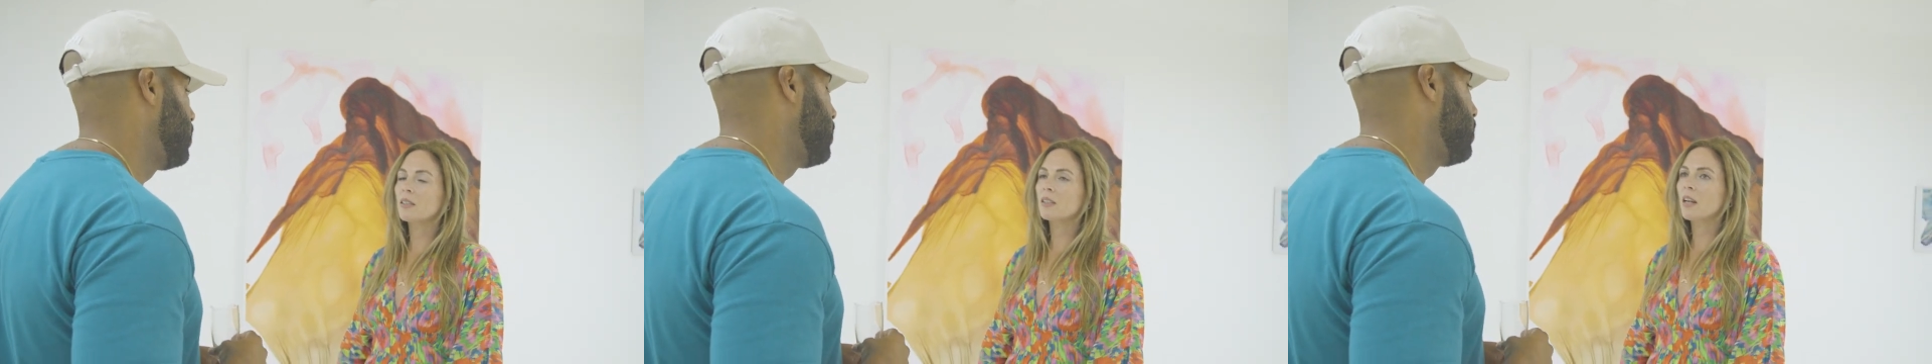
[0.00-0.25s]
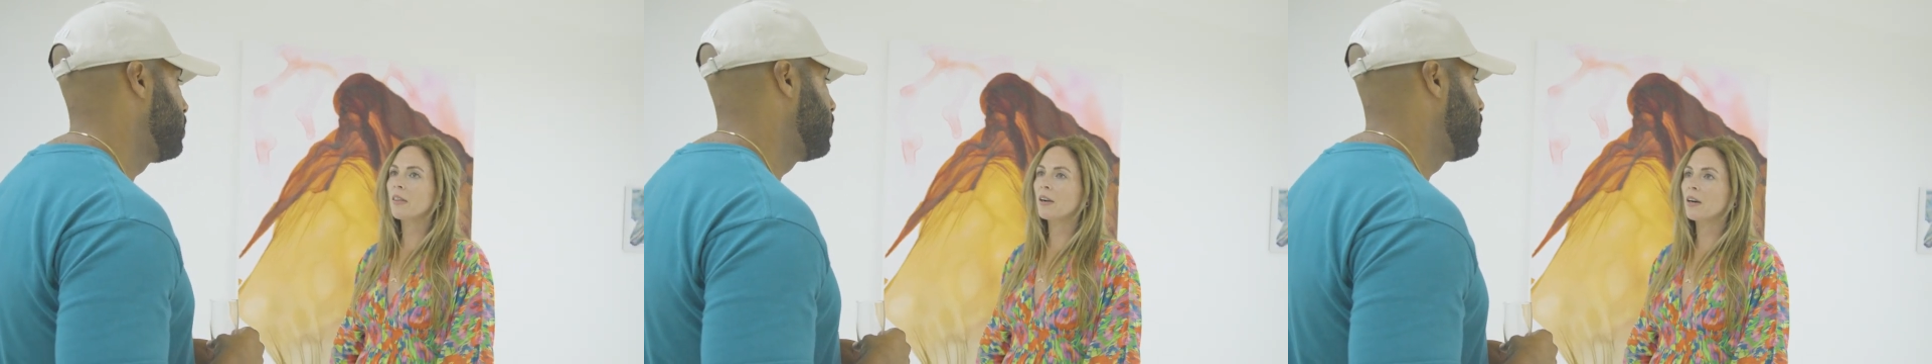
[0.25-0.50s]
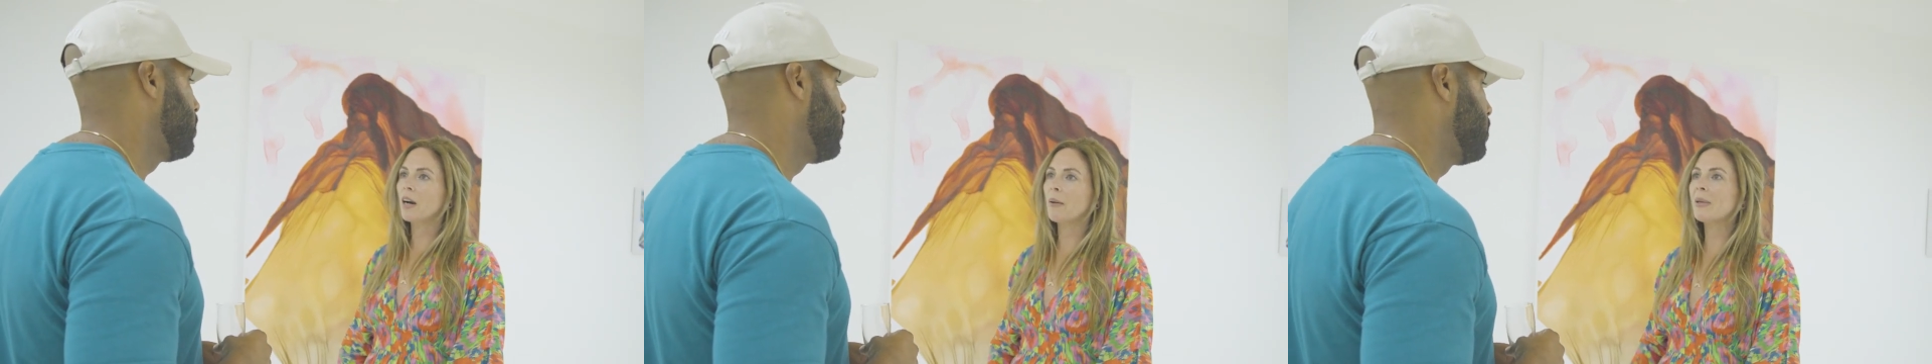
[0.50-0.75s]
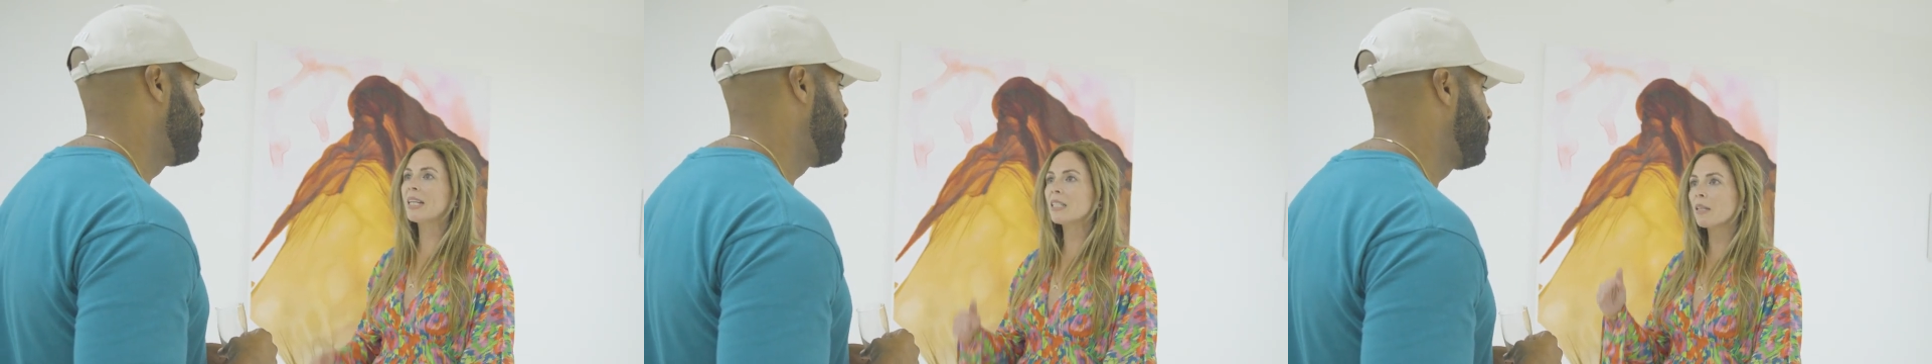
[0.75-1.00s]
another, I
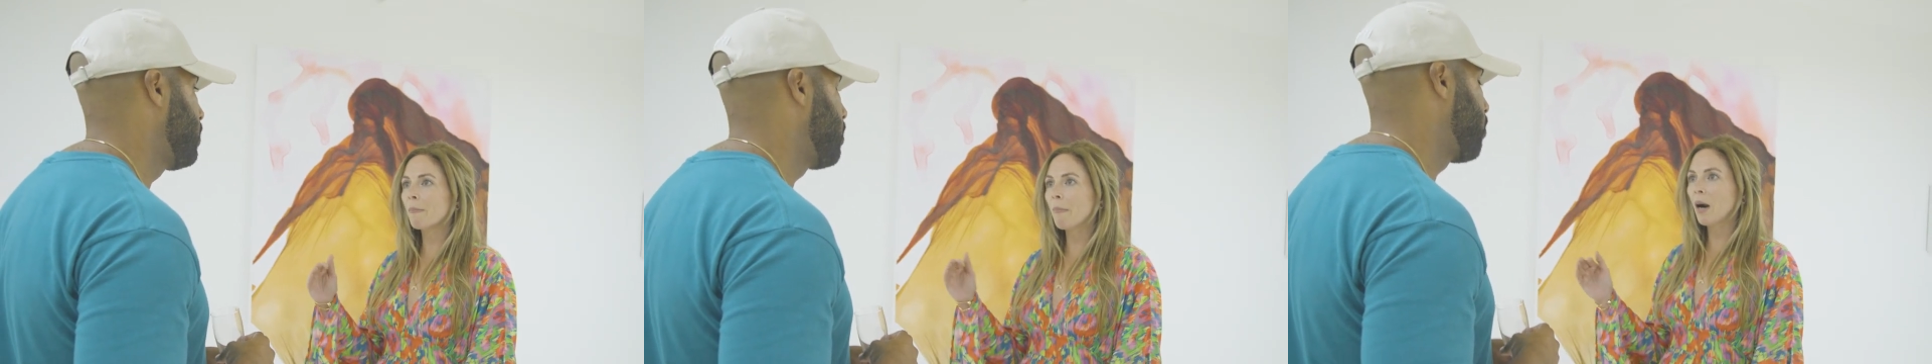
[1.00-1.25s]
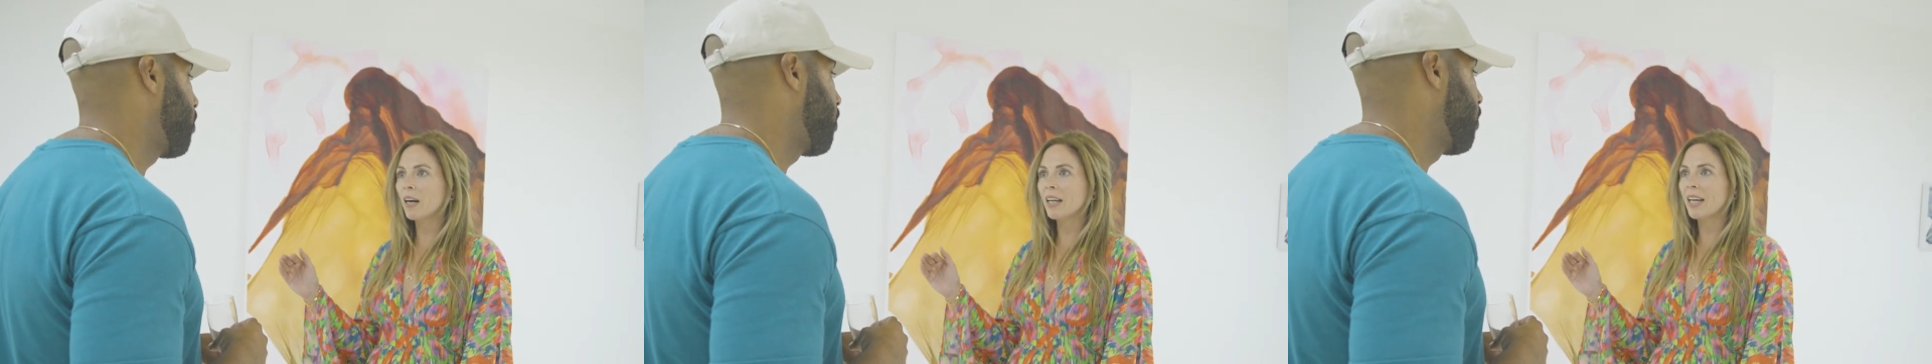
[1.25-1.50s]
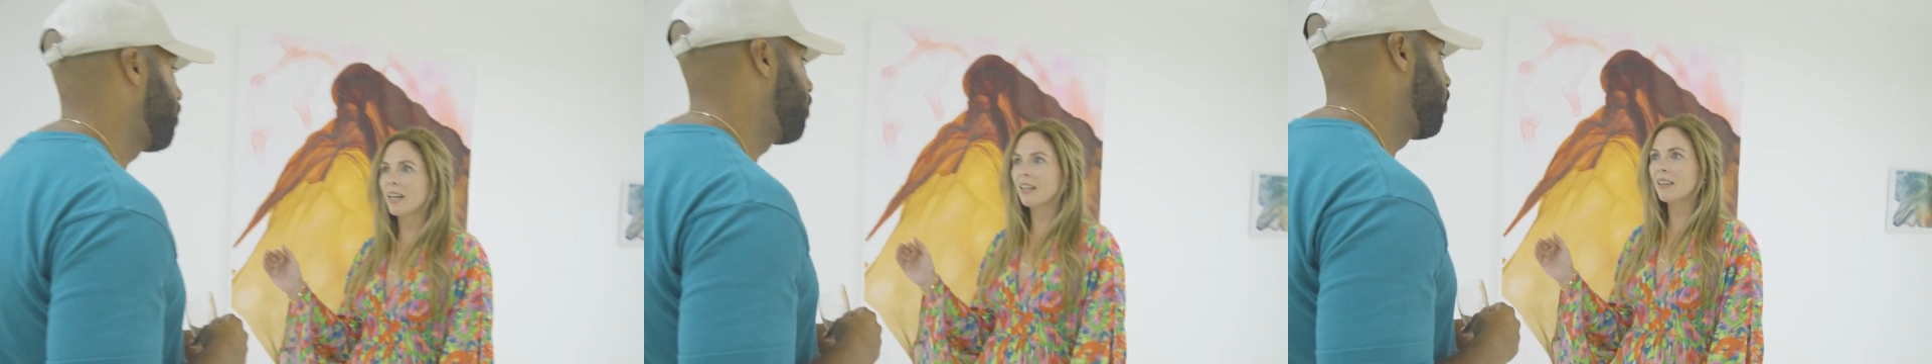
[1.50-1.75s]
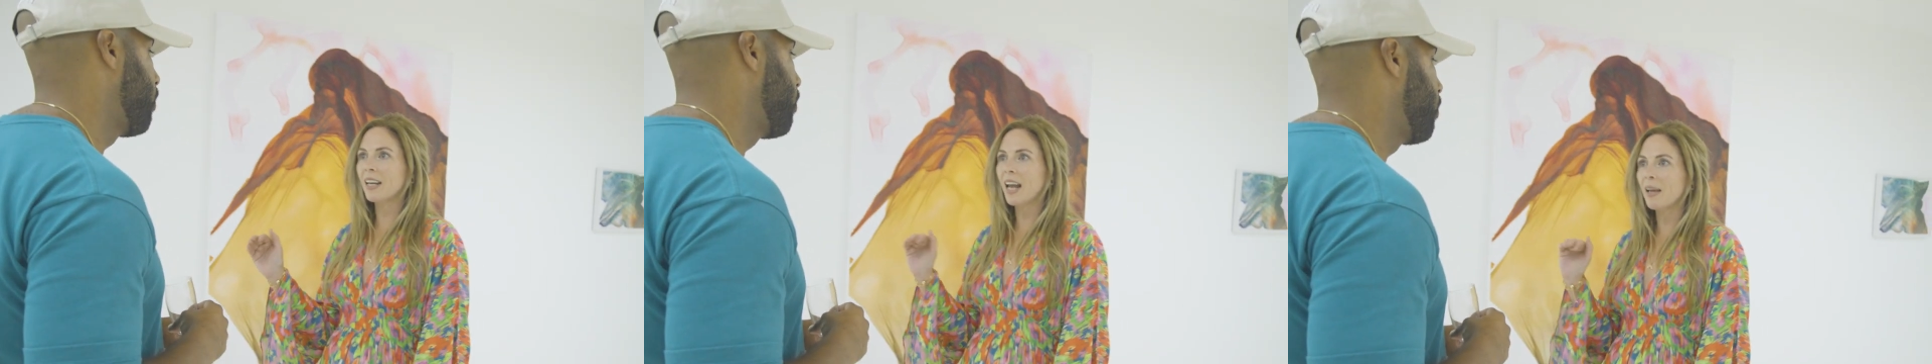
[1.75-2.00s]
mean, it's the market
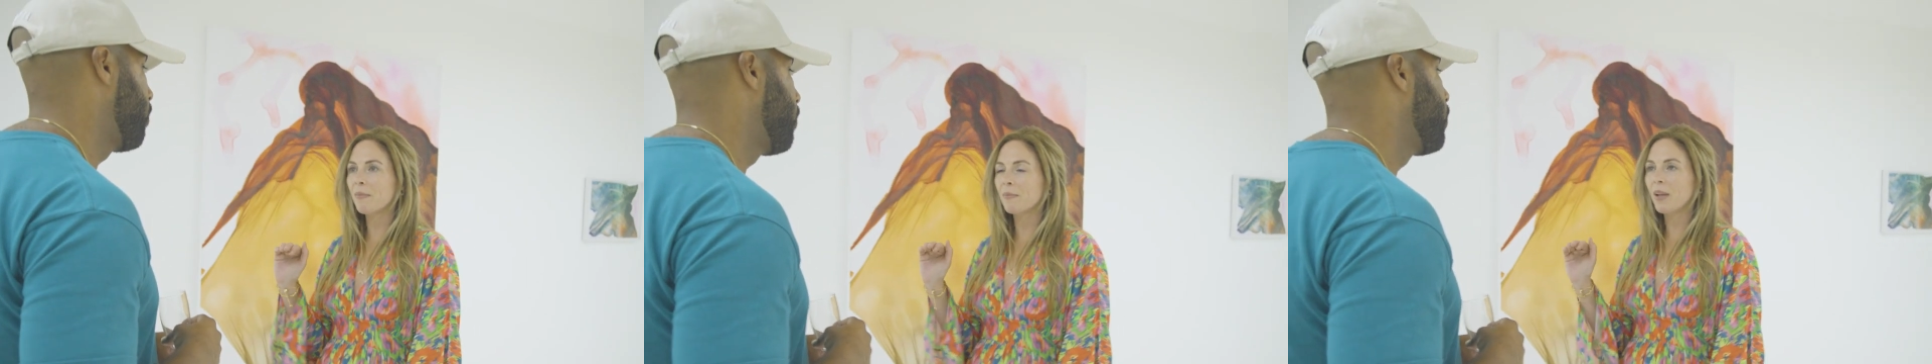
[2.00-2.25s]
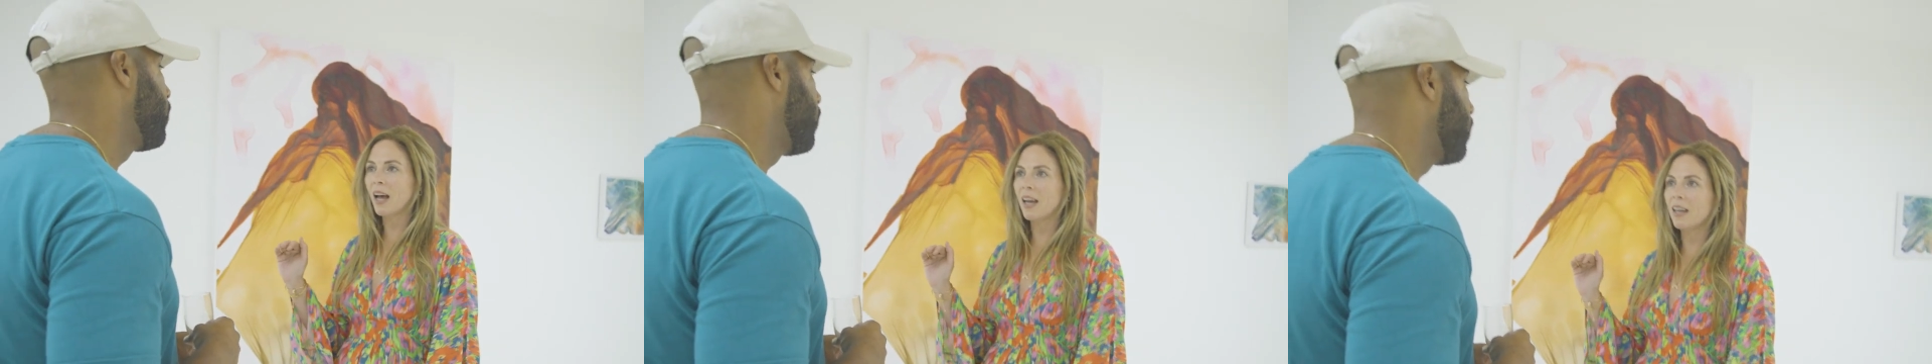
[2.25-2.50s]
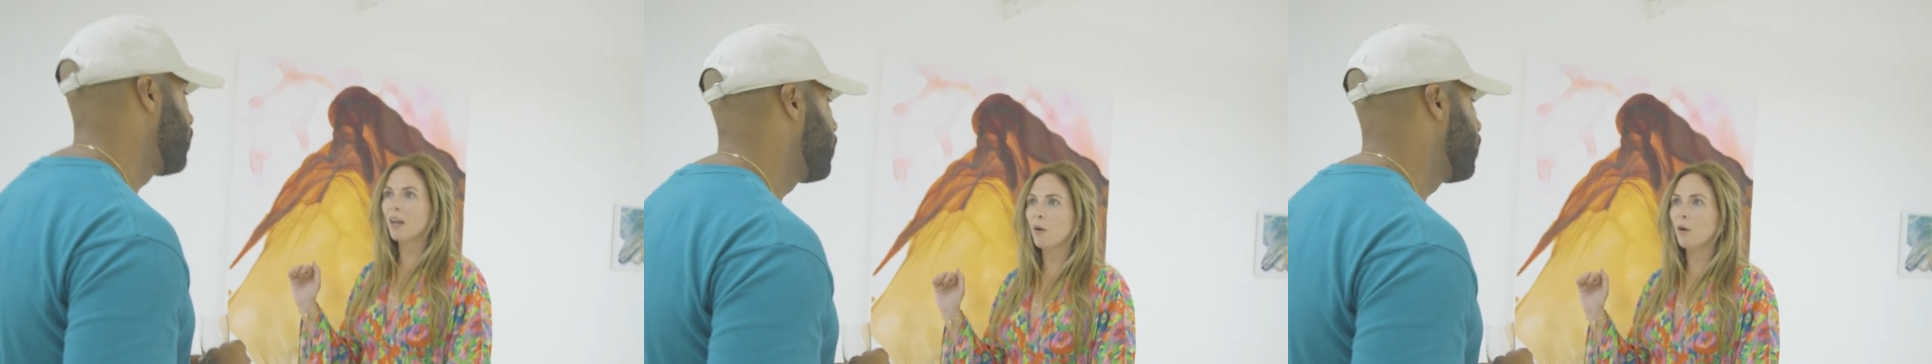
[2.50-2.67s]
that I'm not